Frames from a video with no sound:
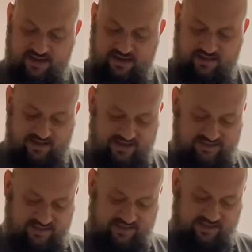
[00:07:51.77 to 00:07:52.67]
nice
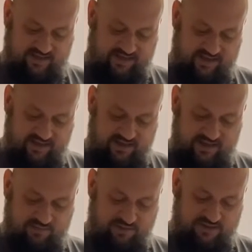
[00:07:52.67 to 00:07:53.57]
and clean,
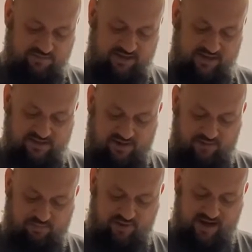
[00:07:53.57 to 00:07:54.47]
which means our
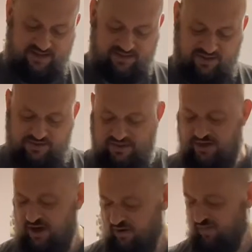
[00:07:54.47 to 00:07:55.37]
bread is good to
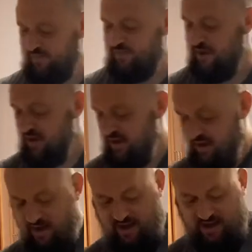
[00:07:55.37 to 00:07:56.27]
go.
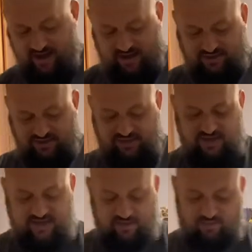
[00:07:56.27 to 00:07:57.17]
And just so you
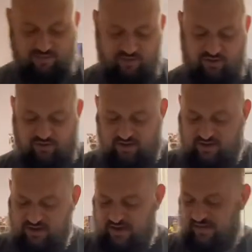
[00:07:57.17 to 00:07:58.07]
get one more look
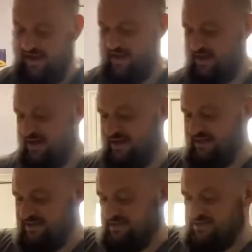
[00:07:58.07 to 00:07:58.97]
at that
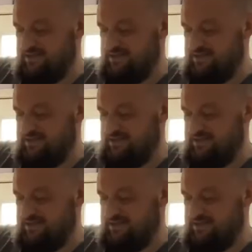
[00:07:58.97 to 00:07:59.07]
nice,